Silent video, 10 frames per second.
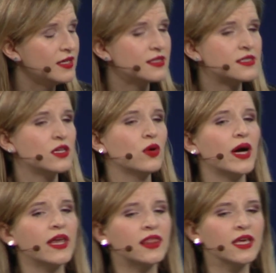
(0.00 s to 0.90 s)
So
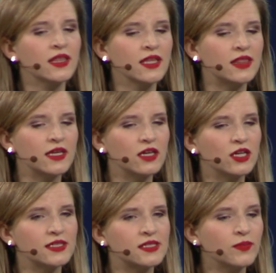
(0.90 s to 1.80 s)
I think that there
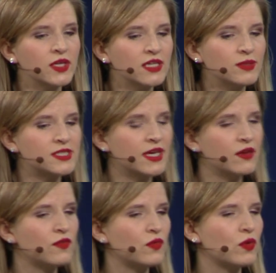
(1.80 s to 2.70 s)
is something to be
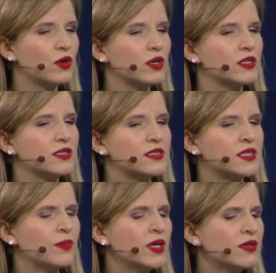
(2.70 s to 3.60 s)
said for
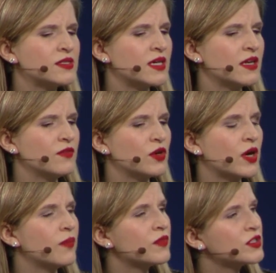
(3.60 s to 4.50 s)
stepping outside of your
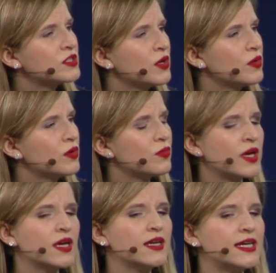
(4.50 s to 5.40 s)
comfort zone,
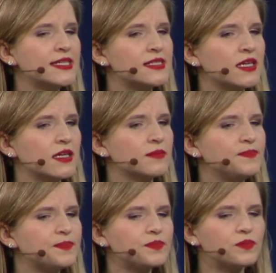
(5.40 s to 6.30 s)
recognizing
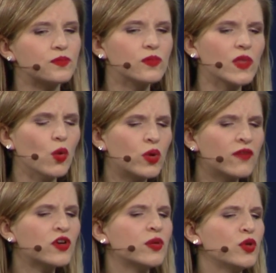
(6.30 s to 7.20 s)

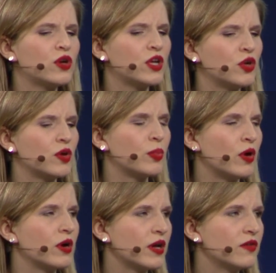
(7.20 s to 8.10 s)
whatever community you're a
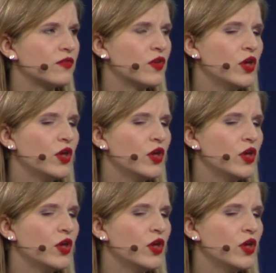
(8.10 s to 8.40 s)
part of,